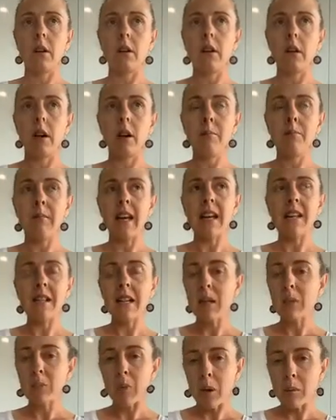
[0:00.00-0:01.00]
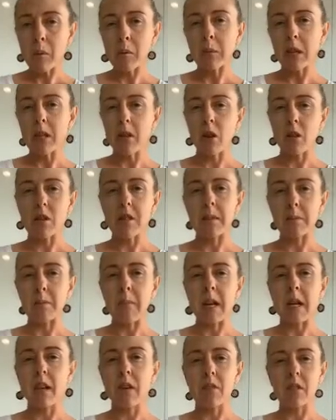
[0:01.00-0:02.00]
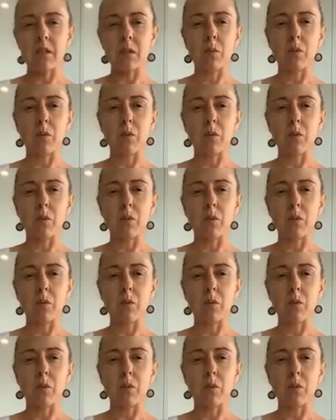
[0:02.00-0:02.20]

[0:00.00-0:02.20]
I'm guessing probably not as many of us